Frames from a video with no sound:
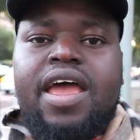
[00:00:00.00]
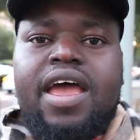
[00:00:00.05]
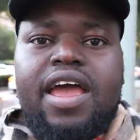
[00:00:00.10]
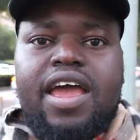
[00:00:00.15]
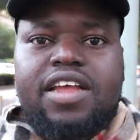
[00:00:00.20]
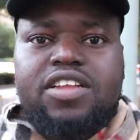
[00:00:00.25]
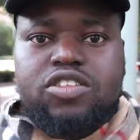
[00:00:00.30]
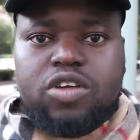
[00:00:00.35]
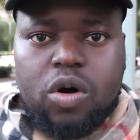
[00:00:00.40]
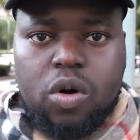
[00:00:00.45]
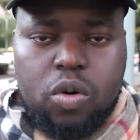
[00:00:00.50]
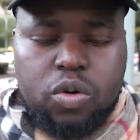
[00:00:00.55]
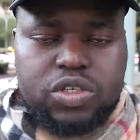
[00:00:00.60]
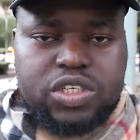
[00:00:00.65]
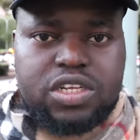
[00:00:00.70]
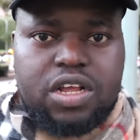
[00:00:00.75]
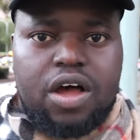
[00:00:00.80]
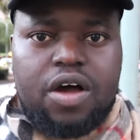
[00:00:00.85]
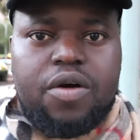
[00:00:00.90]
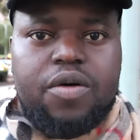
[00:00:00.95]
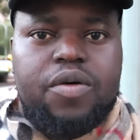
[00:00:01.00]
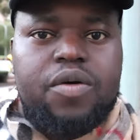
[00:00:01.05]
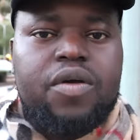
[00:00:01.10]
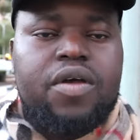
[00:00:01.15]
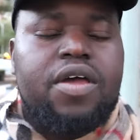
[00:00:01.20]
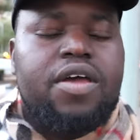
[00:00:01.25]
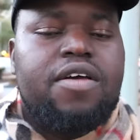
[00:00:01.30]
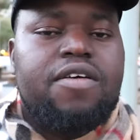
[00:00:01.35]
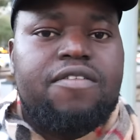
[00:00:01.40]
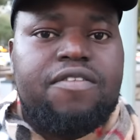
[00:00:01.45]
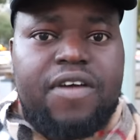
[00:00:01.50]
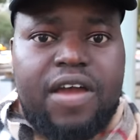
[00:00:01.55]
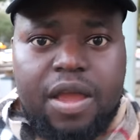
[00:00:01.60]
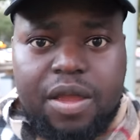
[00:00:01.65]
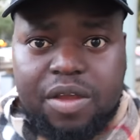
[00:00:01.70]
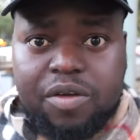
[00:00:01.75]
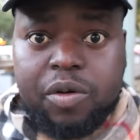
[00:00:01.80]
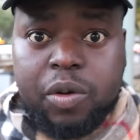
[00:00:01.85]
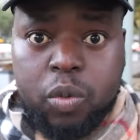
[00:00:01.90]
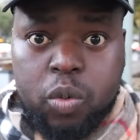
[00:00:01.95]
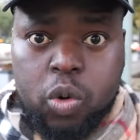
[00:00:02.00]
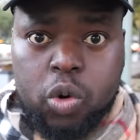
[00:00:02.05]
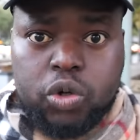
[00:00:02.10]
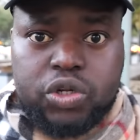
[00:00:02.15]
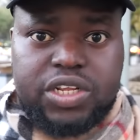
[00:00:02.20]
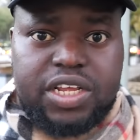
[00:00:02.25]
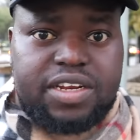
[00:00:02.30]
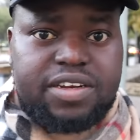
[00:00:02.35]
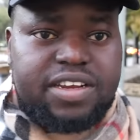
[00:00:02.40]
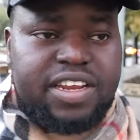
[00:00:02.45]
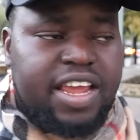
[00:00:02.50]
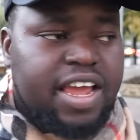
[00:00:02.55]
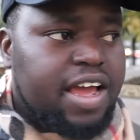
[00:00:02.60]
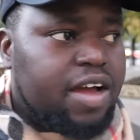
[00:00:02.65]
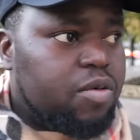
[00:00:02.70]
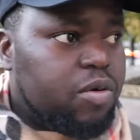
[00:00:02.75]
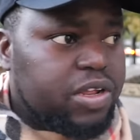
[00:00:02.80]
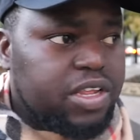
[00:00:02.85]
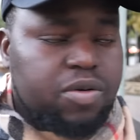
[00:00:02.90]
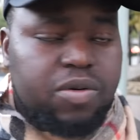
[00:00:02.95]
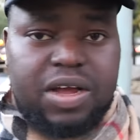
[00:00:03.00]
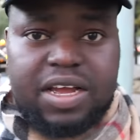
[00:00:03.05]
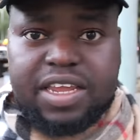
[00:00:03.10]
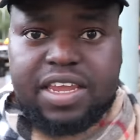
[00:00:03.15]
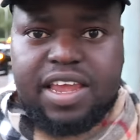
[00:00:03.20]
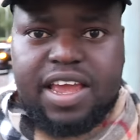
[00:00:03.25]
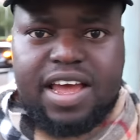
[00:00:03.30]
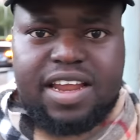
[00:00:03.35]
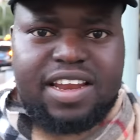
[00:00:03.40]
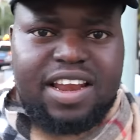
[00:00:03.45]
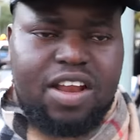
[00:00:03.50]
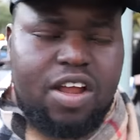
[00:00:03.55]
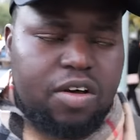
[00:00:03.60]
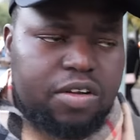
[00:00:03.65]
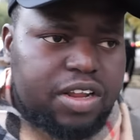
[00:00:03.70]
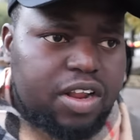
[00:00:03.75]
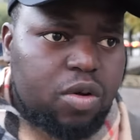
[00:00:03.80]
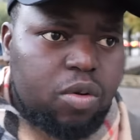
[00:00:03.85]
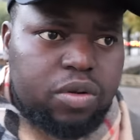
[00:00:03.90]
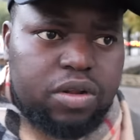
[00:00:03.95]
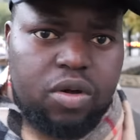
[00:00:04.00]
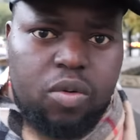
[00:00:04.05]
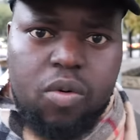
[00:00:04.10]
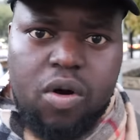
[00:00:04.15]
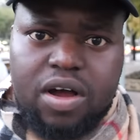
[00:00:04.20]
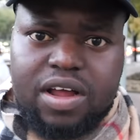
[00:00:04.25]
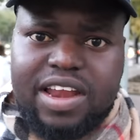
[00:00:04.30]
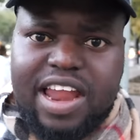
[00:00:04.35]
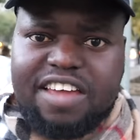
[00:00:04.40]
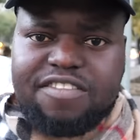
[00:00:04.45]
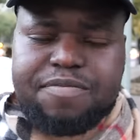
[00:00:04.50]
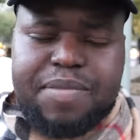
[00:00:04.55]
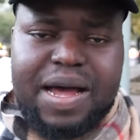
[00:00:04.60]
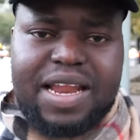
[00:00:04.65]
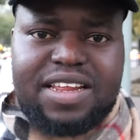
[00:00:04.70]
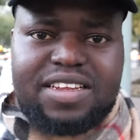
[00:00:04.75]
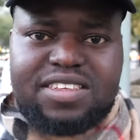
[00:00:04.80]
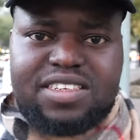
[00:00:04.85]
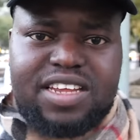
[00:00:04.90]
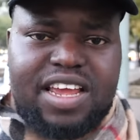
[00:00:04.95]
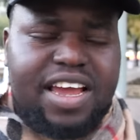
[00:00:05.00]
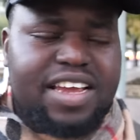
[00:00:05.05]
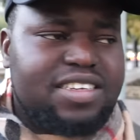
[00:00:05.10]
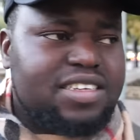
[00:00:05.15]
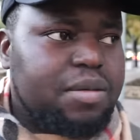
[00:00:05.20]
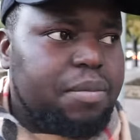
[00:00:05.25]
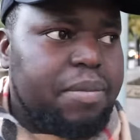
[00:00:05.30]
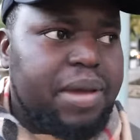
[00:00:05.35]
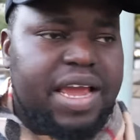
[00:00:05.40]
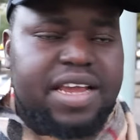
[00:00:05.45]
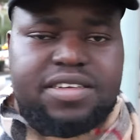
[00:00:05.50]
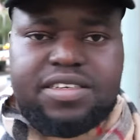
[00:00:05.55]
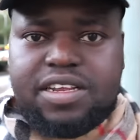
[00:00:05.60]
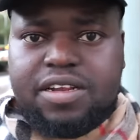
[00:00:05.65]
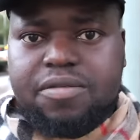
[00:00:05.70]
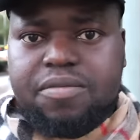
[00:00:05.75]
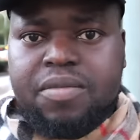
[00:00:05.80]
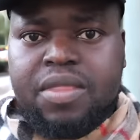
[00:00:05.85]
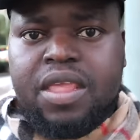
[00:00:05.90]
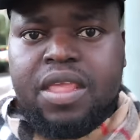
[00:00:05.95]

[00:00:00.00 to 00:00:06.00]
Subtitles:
it's also very rewarding here. Yeah? When you work here, the work-life balance here is amazing